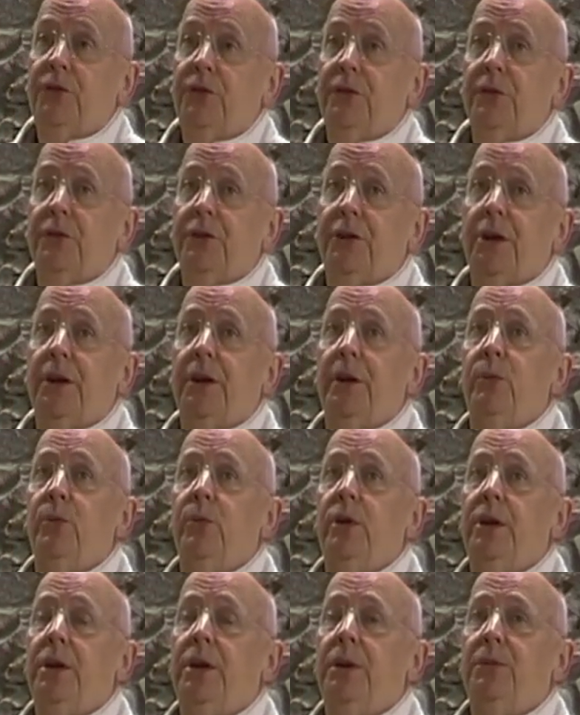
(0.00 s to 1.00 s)
most of the time
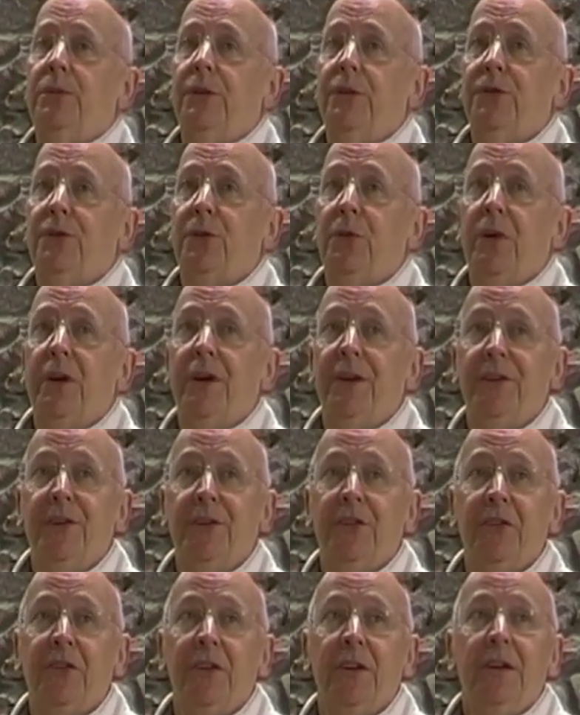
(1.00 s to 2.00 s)
we keep this
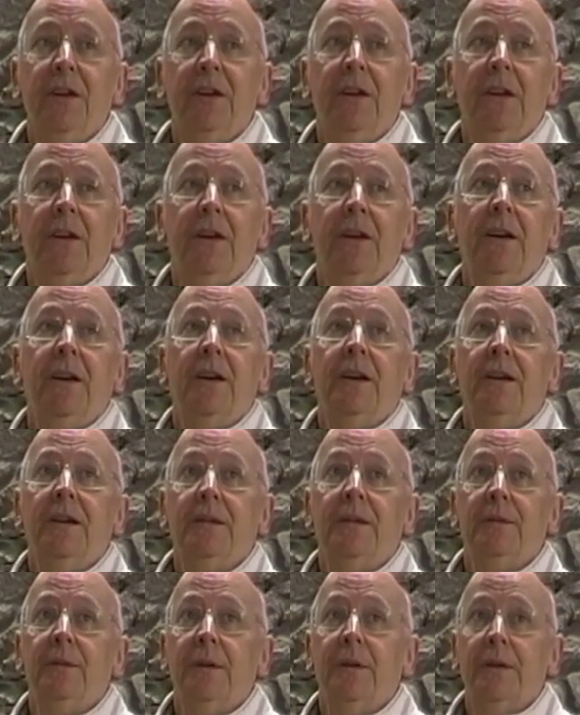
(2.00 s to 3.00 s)
awareness
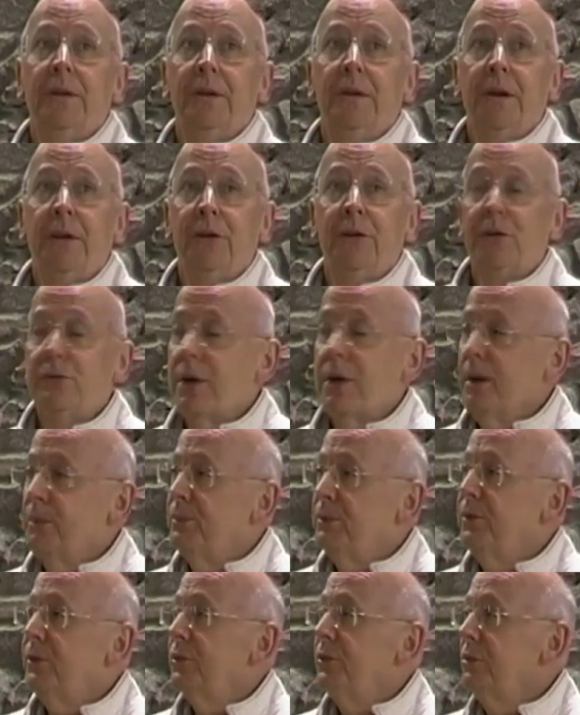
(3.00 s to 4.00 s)
under
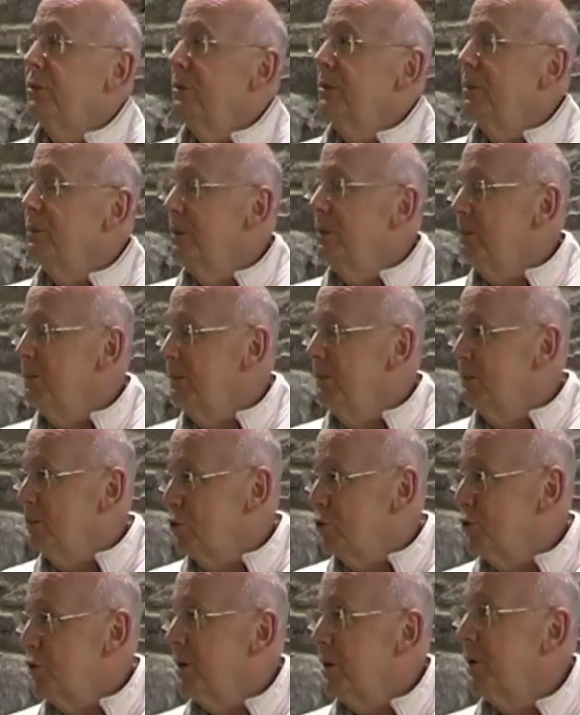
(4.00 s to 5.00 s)
wraps or
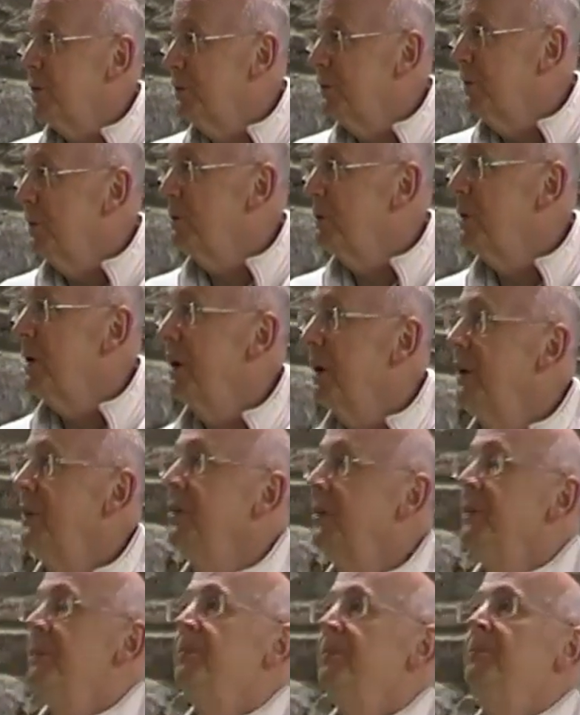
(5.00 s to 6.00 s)
push it out of our
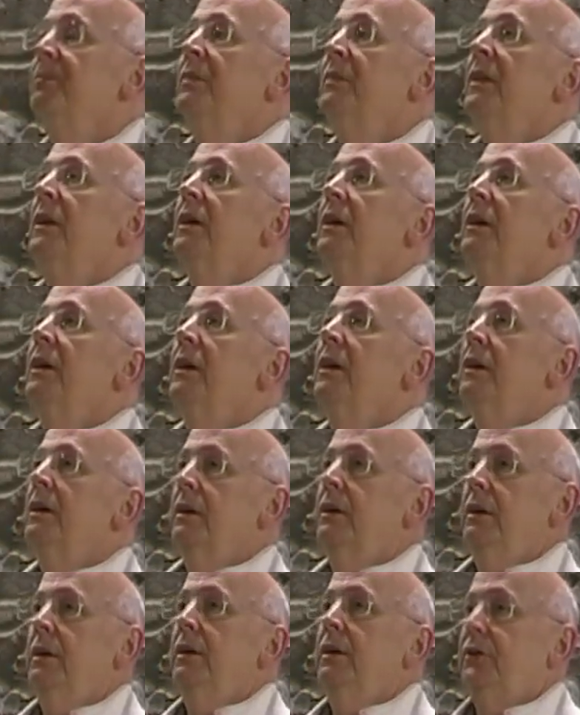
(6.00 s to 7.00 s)
mind,
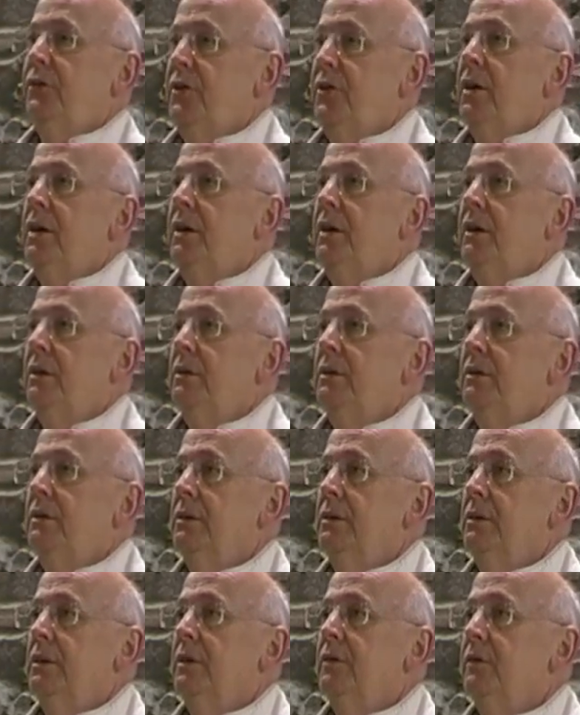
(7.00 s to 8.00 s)
it's there,
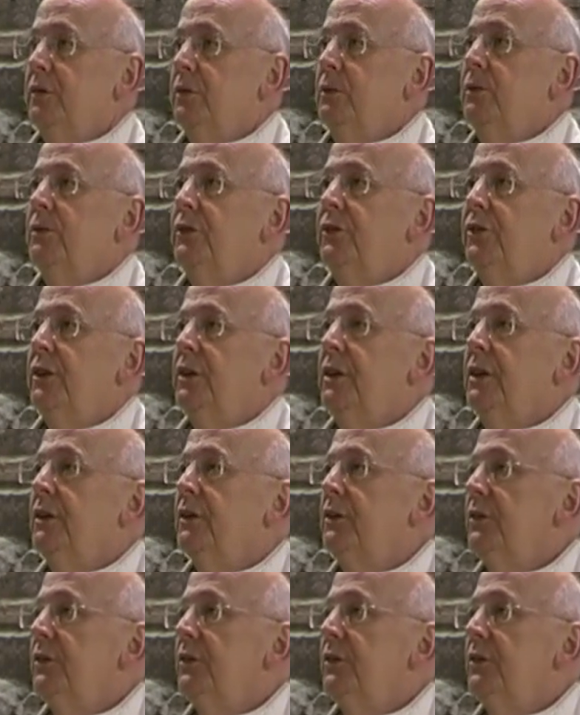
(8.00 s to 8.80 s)
influencing